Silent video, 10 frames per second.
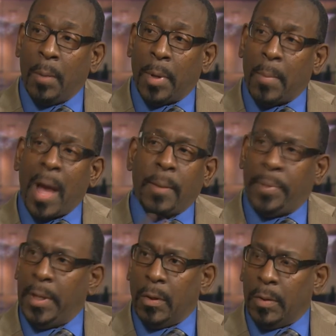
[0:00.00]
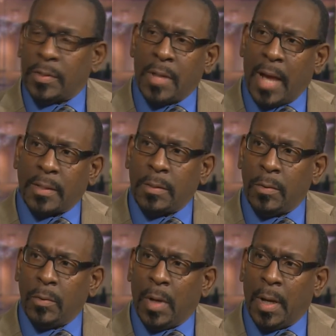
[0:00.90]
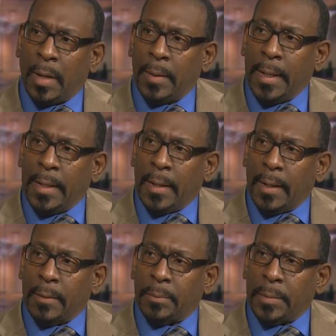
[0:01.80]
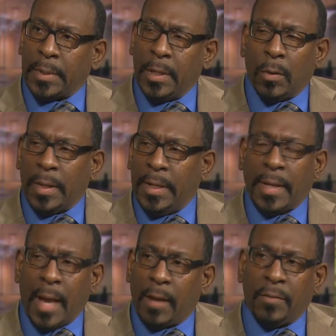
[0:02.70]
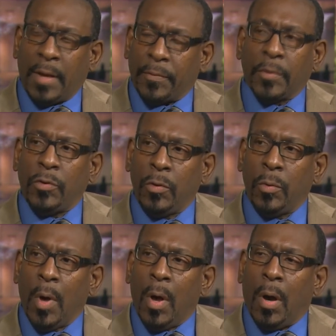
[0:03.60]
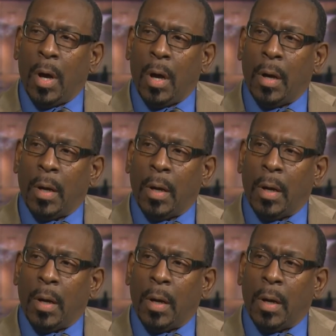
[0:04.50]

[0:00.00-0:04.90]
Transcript: But my appeal is not to uh, uh, kill any kind of effort to uh,